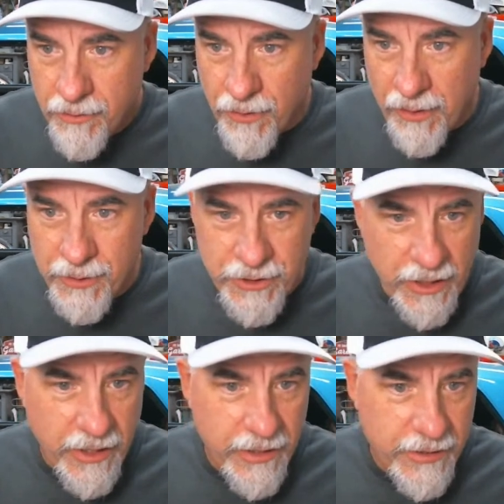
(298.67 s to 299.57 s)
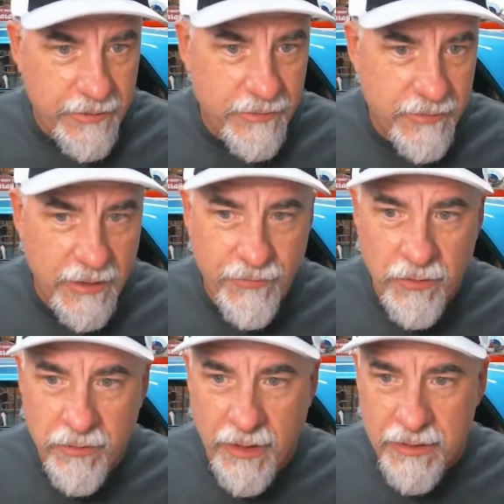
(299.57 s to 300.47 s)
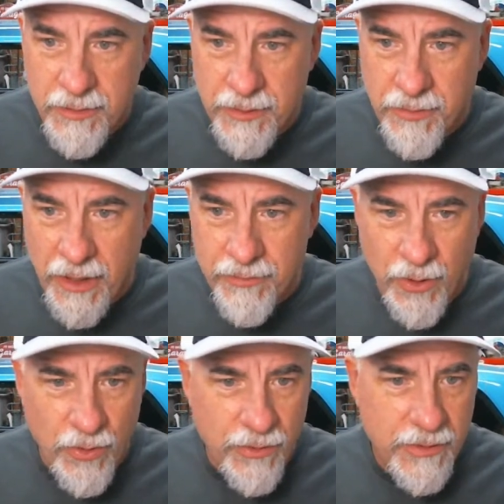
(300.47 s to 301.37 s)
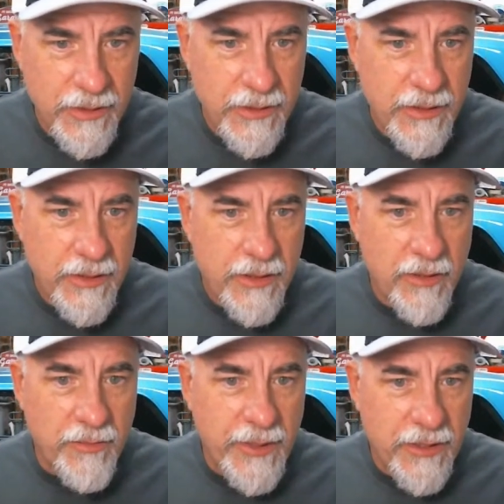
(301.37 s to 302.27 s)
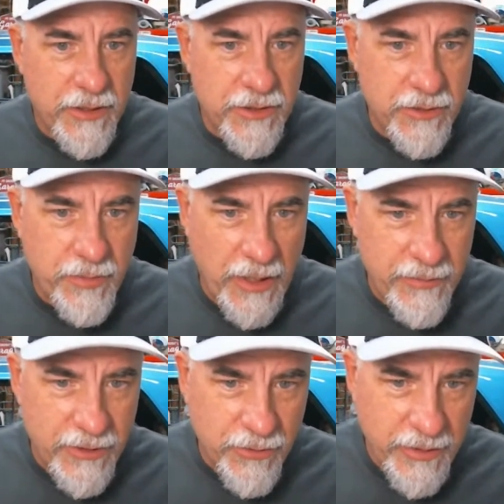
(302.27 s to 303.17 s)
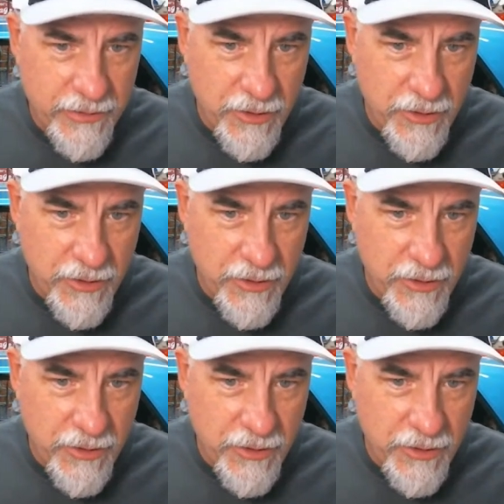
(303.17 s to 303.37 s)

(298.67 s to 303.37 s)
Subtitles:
Robert checking in, the Infernal Craftsman. Bob Knoll. Hello, Bear. This is Bob in Detroit.